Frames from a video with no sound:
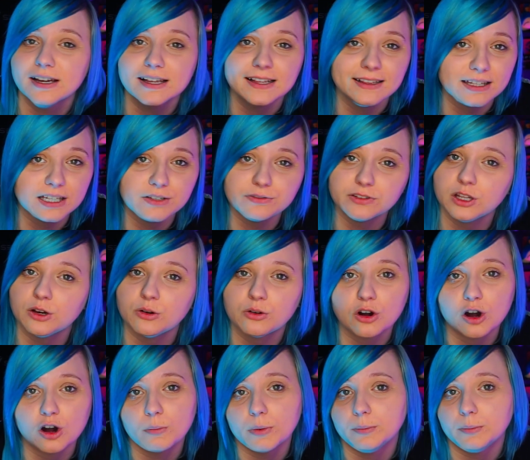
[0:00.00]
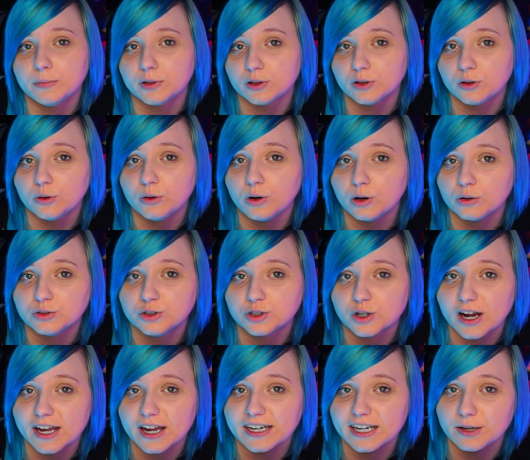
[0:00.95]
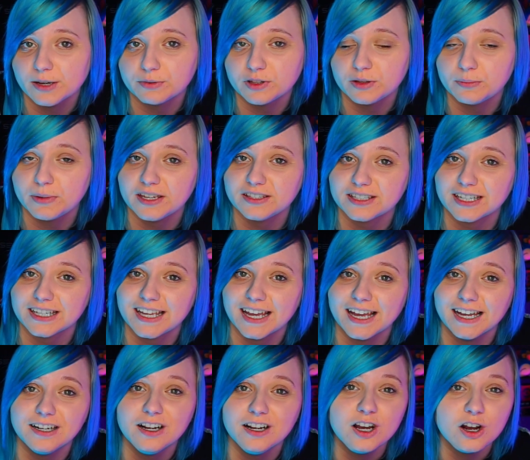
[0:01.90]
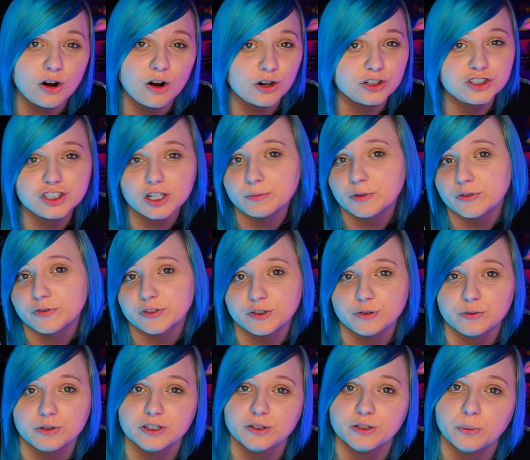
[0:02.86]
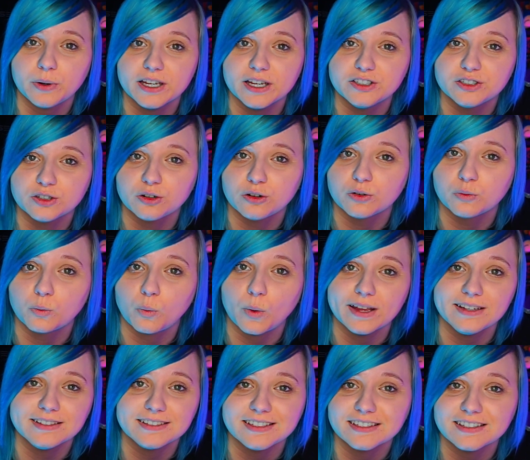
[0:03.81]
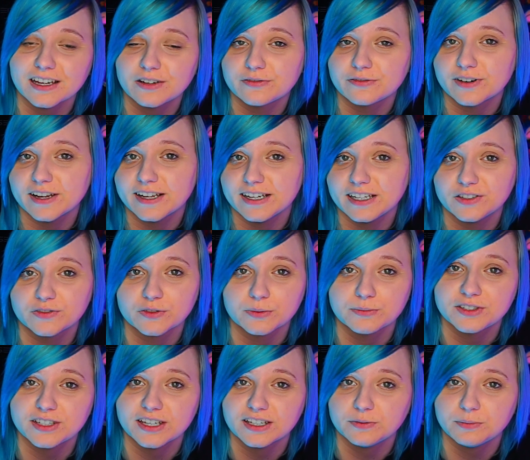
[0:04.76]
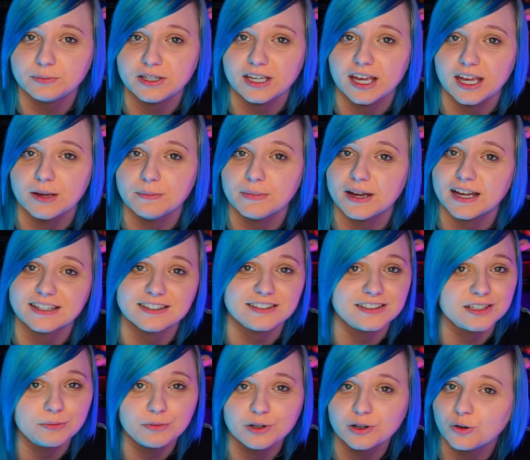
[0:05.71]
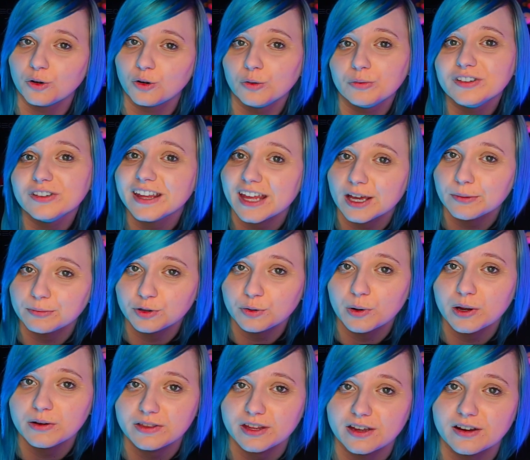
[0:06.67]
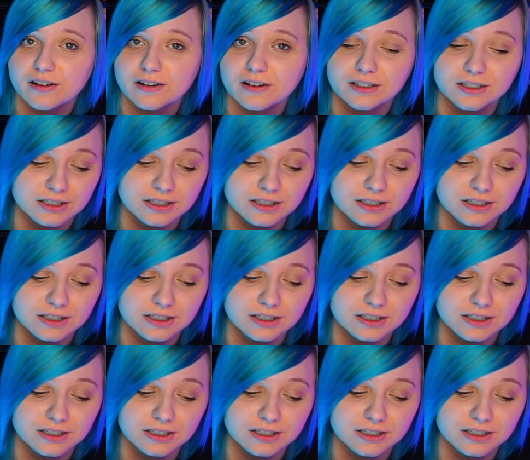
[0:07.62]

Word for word: Leave a little comment below, I'll try and help you the best I can, or jump over to our Twitch on Wednesdays and Fridays from 6 PM and someone will hopefully help you out there.